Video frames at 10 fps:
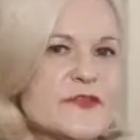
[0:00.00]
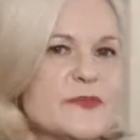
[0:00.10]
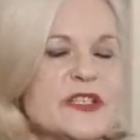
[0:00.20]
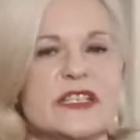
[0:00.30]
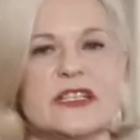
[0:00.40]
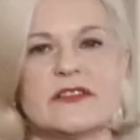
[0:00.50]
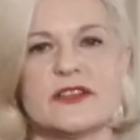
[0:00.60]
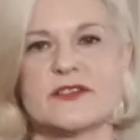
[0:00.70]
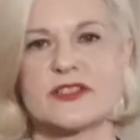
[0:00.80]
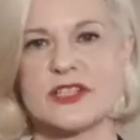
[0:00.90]
of
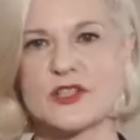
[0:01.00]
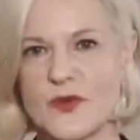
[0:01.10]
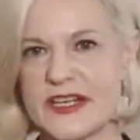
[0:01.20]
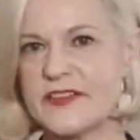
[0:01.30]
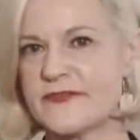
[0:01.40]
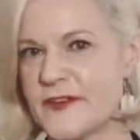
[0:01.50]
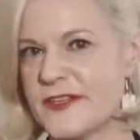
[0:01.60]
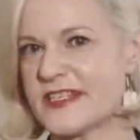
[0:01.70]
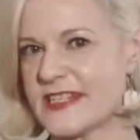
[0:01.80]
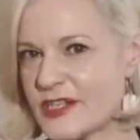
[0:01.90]
materials in the 21st
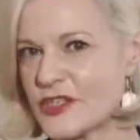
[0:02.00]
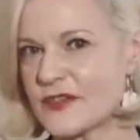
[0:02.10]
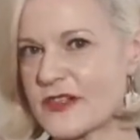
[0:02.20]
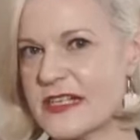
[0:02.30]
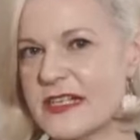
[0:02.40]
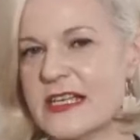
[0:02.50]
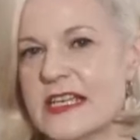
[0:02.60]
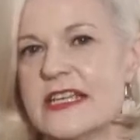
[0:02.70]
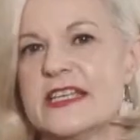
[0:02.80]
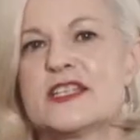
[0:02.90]
century
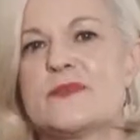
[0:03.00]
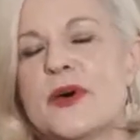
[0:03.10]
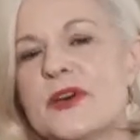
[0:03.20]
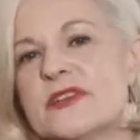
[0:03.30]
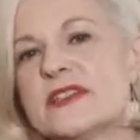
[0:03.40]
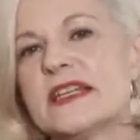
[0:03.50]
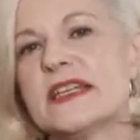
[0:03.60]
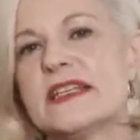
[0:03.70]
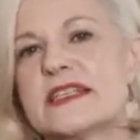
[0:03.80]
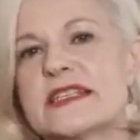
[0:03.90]
is
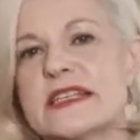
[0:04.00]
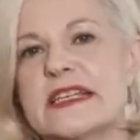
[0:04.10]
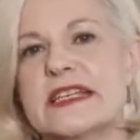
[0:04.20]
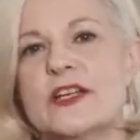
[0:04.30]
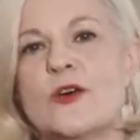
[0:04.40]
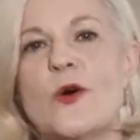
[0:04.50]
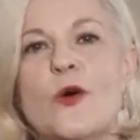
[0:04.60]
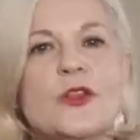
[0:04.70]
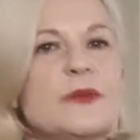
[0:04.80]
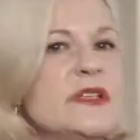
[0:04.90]
supposedly exceeding
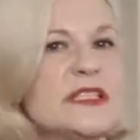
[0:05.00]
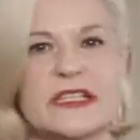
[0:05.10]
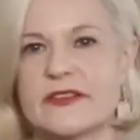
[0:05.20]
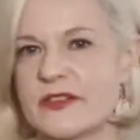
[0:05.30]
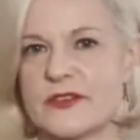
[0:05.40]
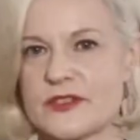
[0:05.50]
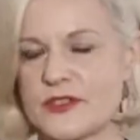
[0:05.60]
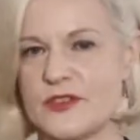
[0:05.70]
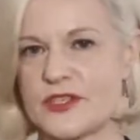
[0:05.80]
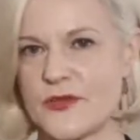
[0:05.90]
all the materials
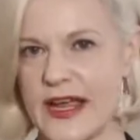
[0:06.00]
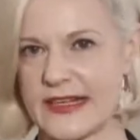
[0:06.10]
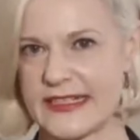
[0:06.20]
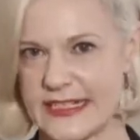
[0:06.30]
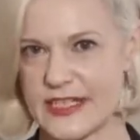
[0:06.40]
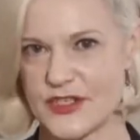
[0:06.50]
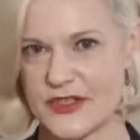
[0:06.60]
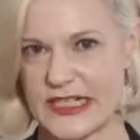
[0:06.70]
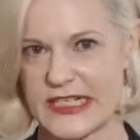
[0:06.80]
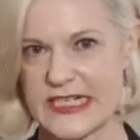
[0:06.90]
used throughout
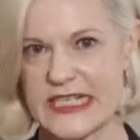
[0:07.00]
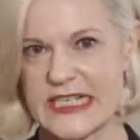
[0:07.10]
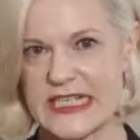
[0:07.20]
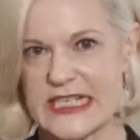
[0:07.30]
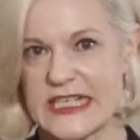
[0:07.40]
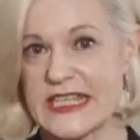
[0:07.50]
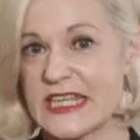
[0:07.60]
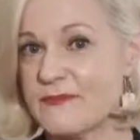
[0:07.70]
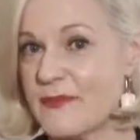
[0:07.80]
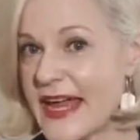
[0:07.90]
history.
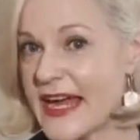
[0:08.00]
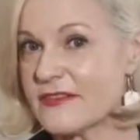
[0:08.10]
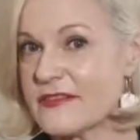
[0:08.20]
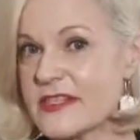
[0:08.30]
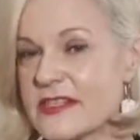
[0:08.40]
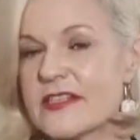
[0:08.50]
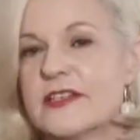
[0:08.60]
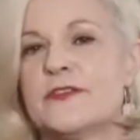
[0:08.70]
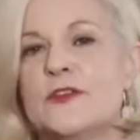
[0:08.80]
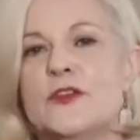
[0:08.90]
The amount
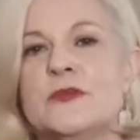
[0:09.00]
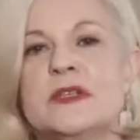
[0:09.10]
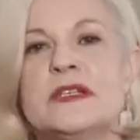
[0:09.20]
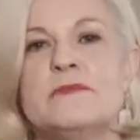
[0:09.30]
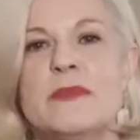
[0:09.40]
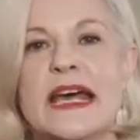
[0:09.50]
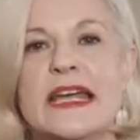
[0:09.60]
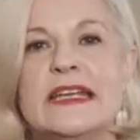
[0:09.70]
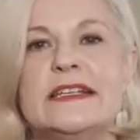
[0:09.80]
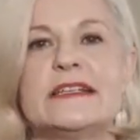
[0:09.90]
of
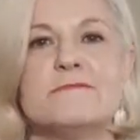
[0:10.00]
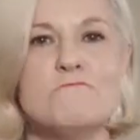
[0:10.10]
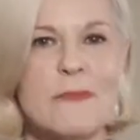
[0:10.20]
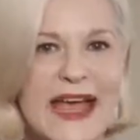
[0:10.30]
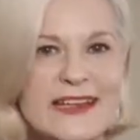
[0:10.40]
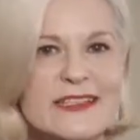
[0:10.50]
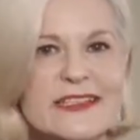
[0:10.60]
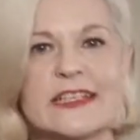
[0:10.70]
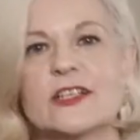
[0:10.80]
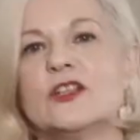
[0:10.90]
human-made
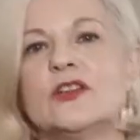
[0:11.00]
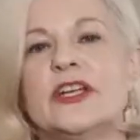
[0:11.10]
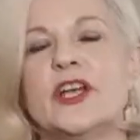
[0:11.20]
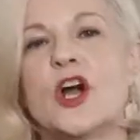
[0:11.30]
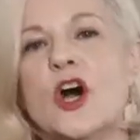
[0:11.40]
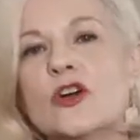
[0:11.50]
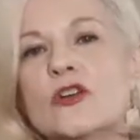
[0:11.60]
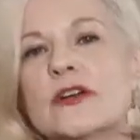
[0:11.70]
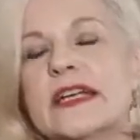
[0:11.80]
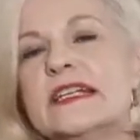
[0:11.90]
mass, including
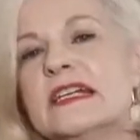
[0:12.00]
concrete,